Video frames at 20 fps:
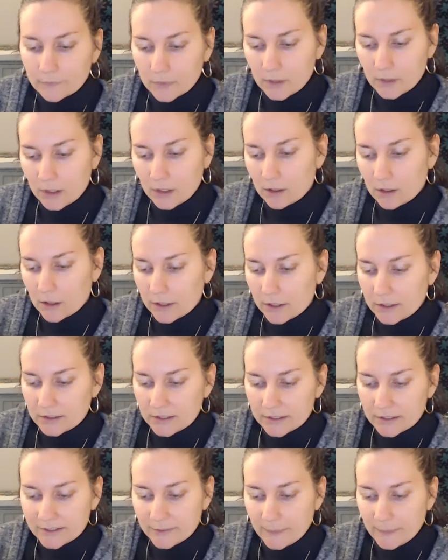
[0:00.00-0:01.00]
The
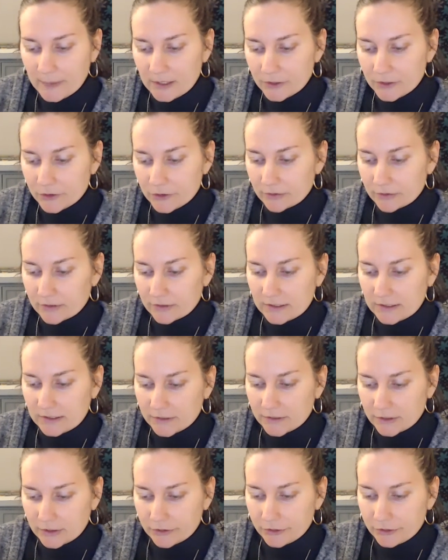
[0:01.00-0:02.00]
architect's-based services
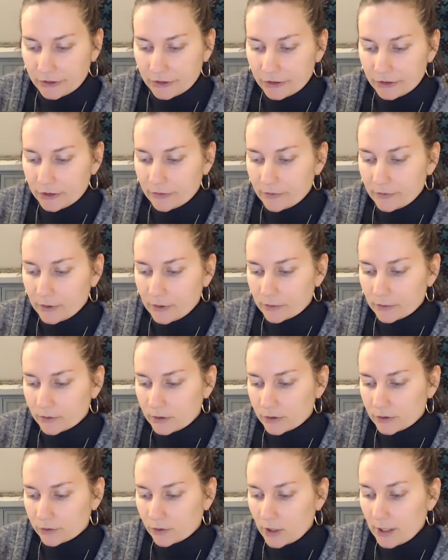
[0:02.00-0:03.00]
consist of those
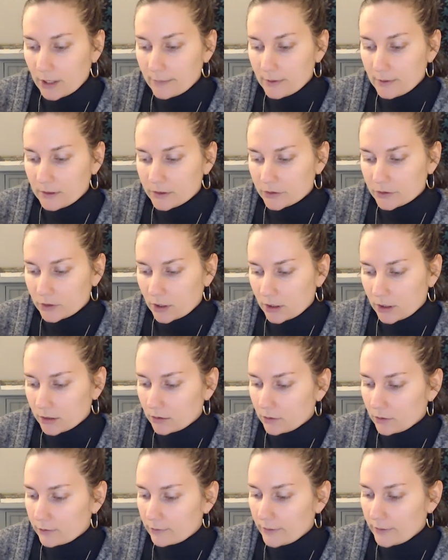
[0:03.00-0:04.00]
described in this
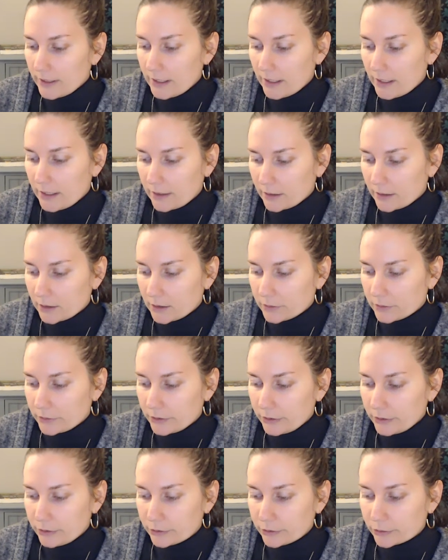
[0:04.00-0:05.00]
Article 3 and include
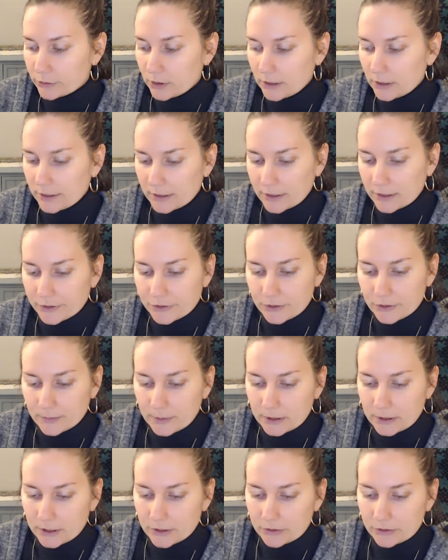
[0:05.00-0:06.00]
usual and
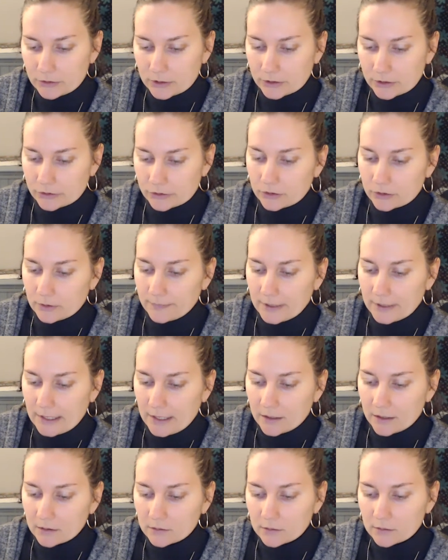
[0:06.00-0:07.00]
customary structural,
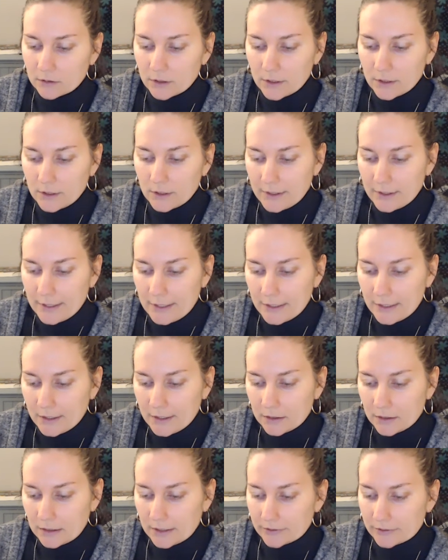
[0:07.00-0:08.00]
mechanical, and
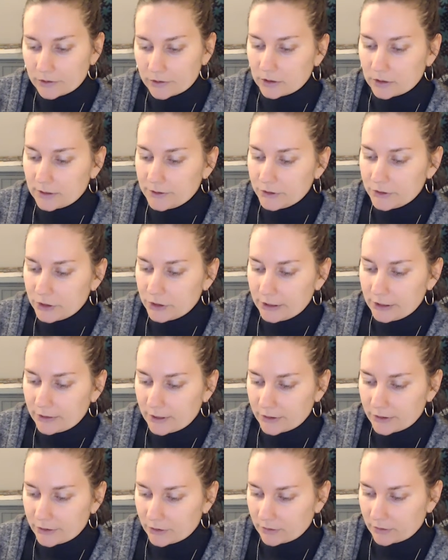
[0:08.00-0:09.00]
electrical engineering
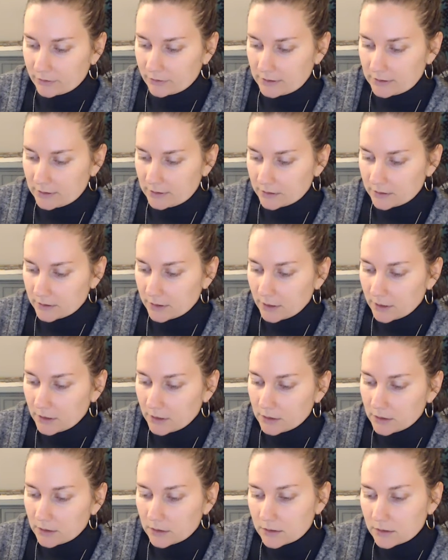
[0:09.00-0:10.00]
services.
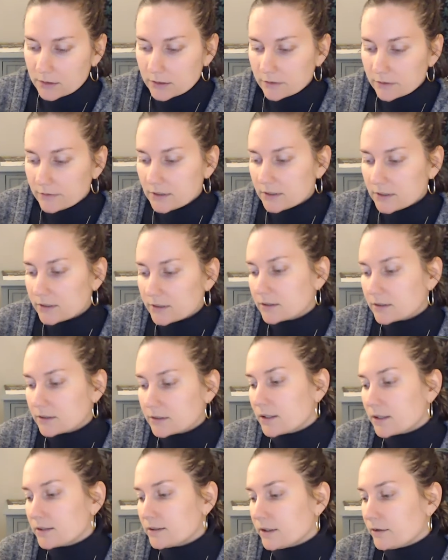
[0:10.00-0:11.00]
Services
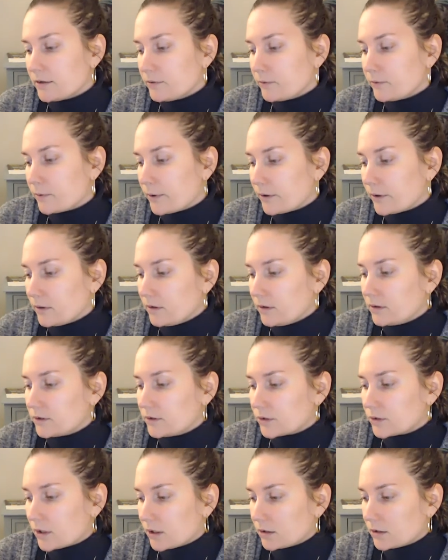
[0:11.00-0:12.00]
not set forth in this
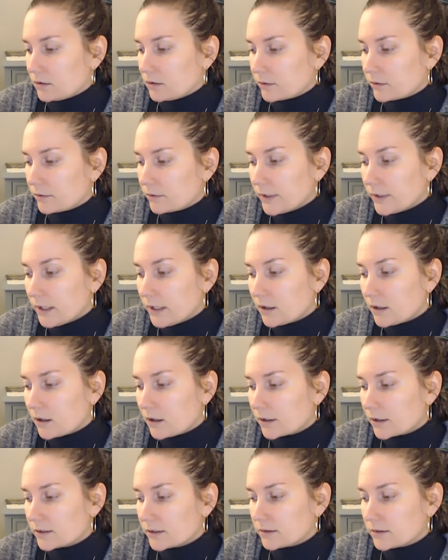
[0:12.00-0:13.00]
Article 3
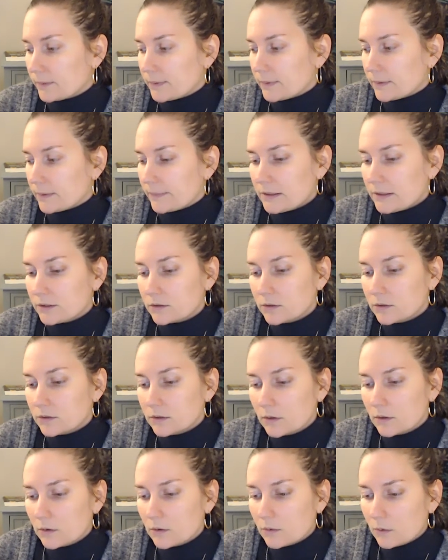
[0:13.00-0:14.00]
are supplemental
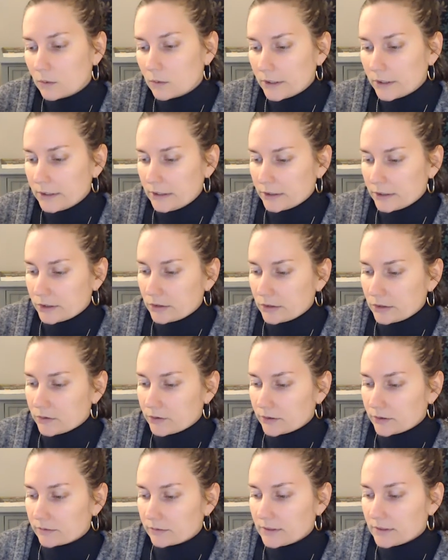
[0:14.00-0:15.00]
or additional
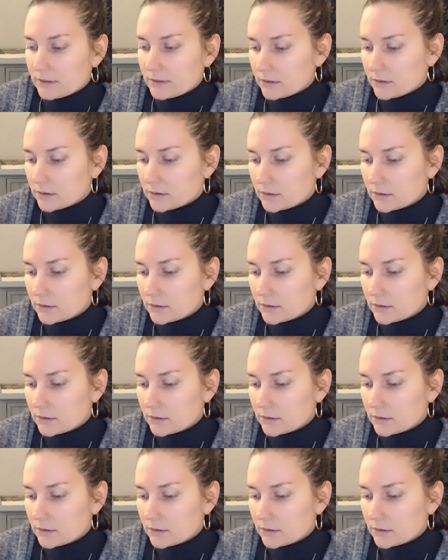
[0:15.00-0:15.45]
services.